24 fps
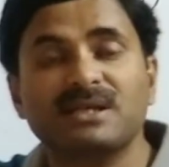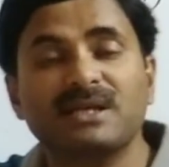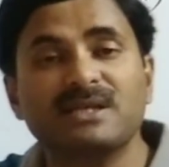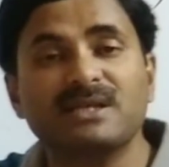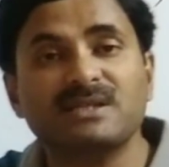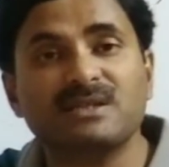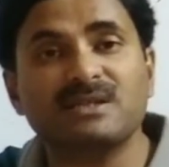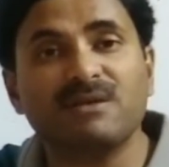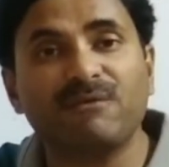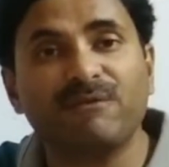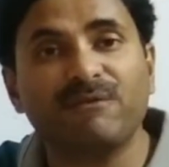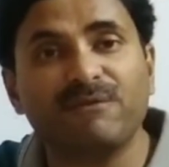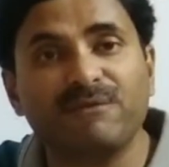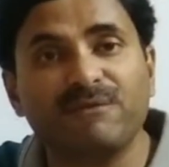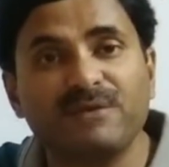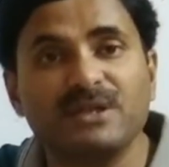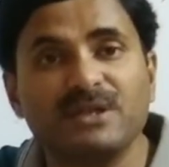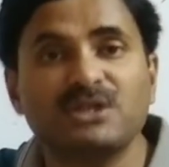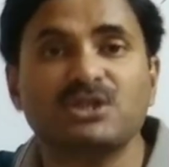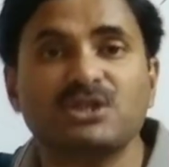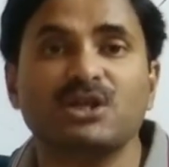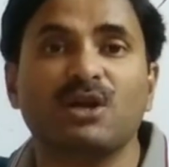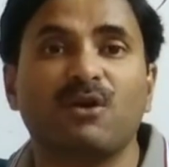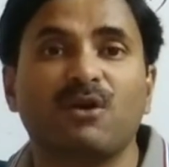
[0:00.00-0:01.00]
is the
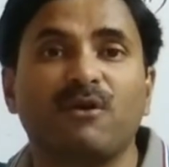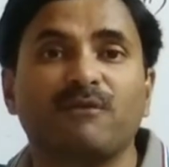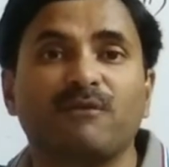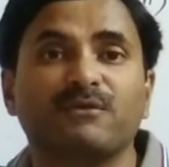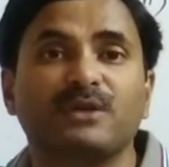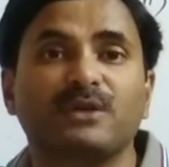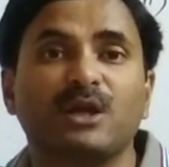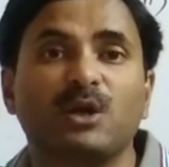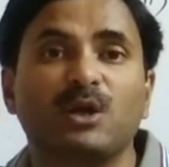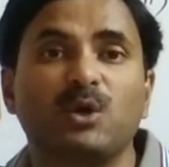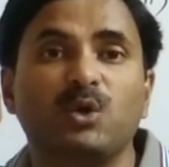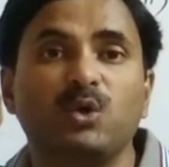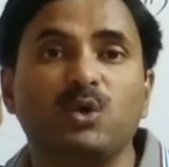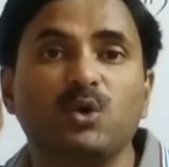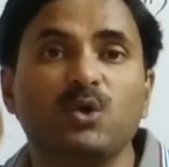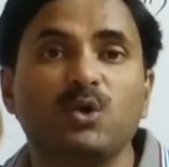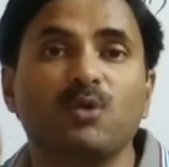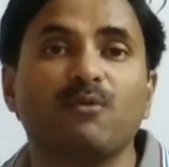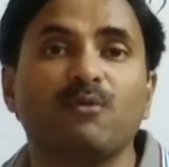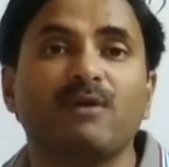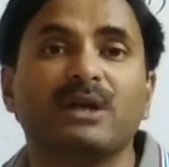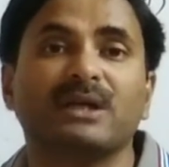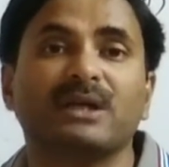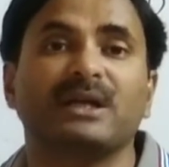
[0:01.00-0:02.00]
feature of the
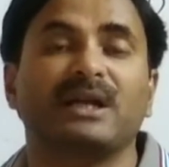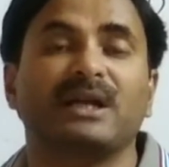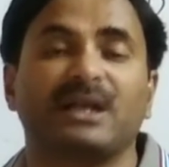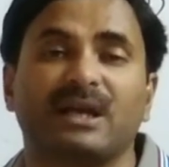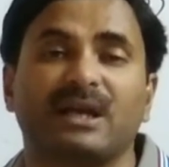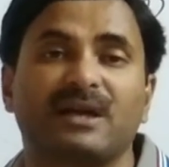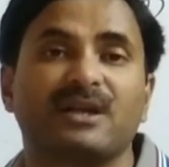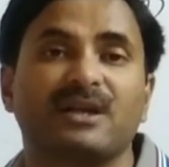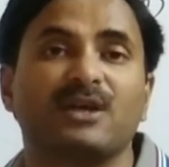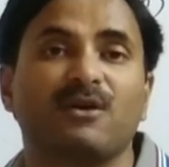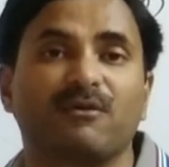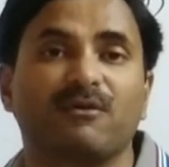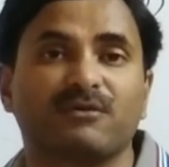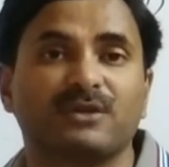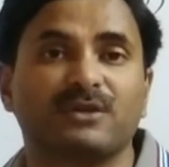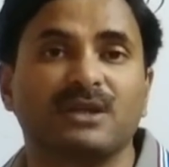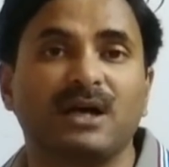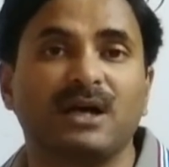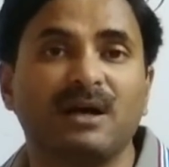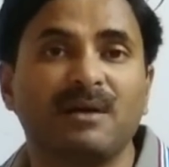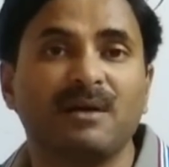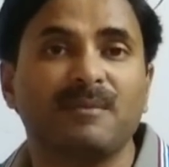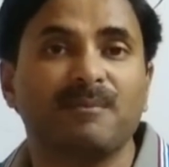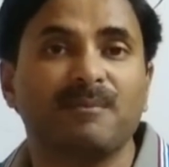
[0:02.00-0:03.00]
lower category of
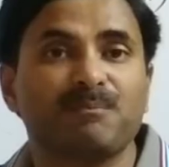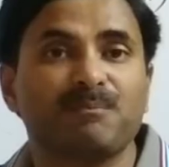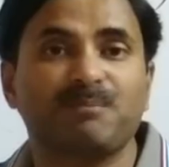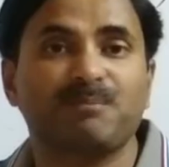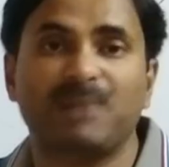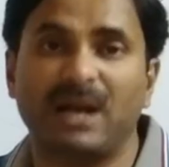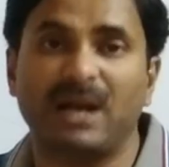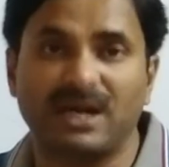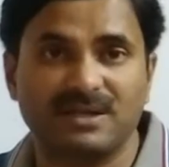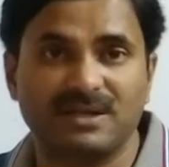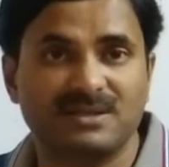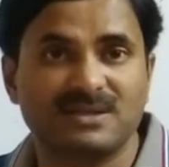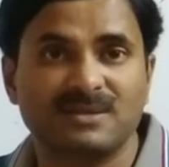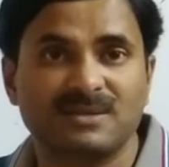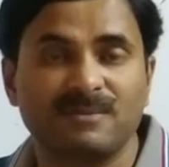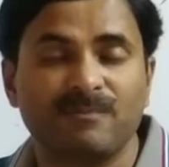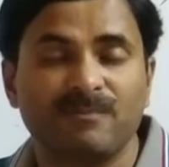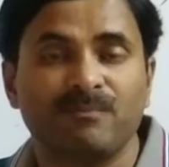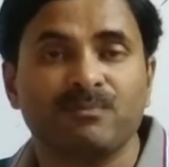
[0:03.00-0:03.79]
the plants.